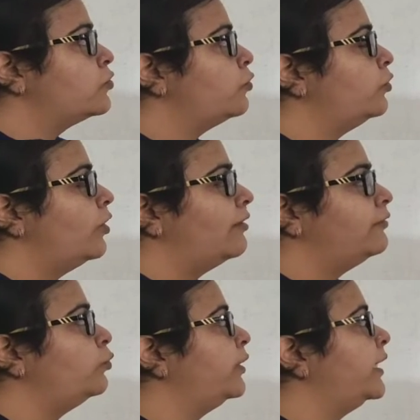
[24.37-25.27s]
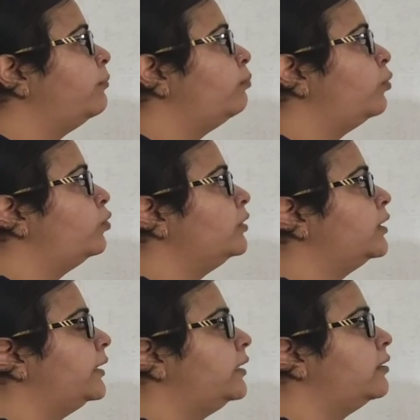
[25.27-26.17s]
so you have to name both
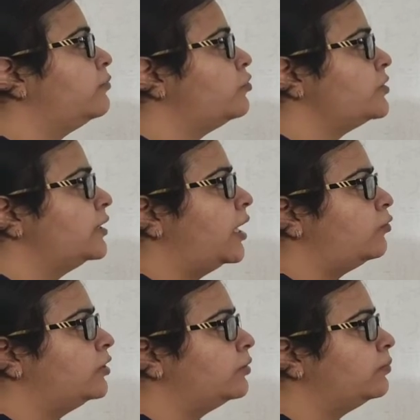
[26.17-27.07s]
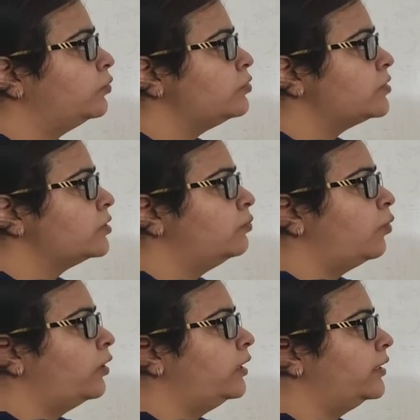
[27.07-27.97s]
the innermost and outermost
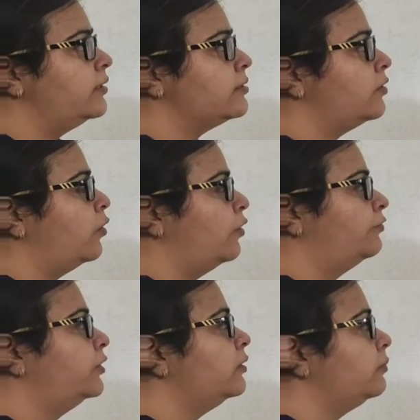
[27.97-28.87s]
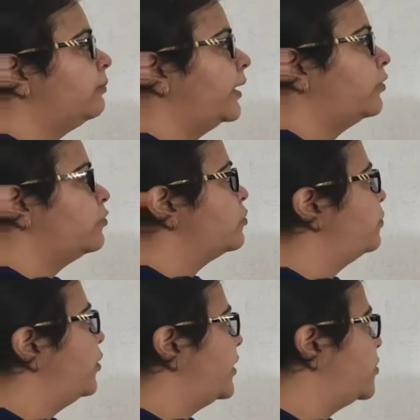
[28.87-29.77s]
wall layers of the
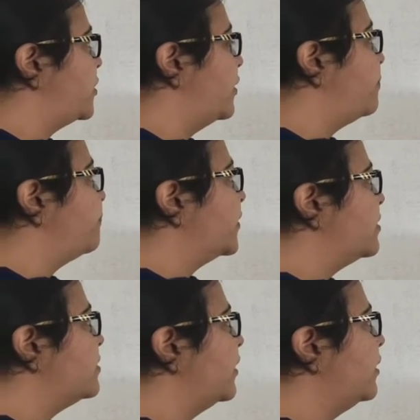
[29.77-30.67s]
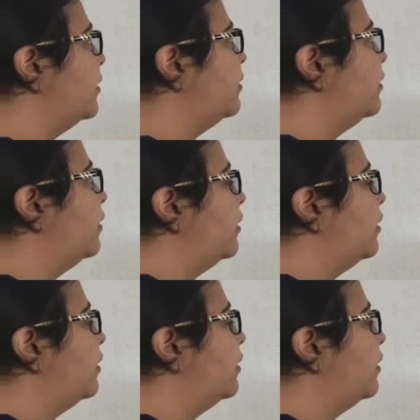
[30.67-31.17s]
microsporangia. Second,